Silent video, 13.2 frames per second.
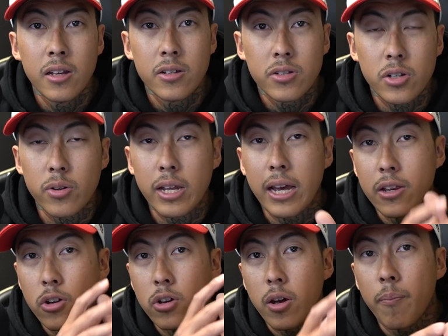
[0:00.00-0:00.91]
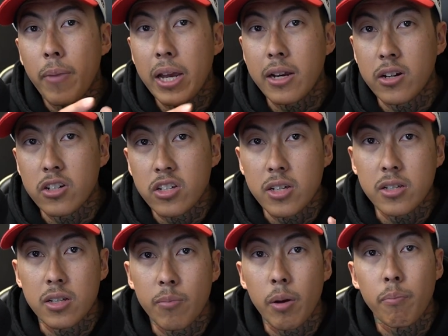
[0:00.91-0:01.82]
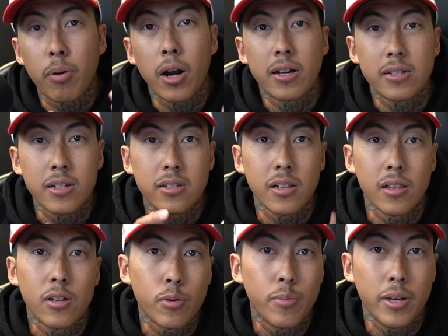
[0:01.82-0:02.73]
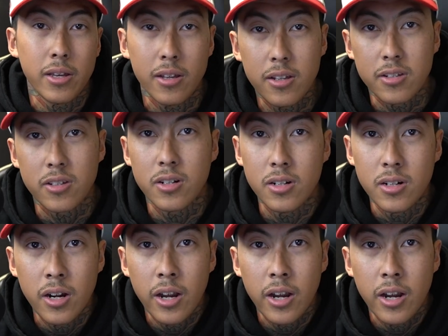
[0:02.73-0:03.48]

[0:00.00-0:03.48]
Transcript: so that you can make your system and process a little bit easier.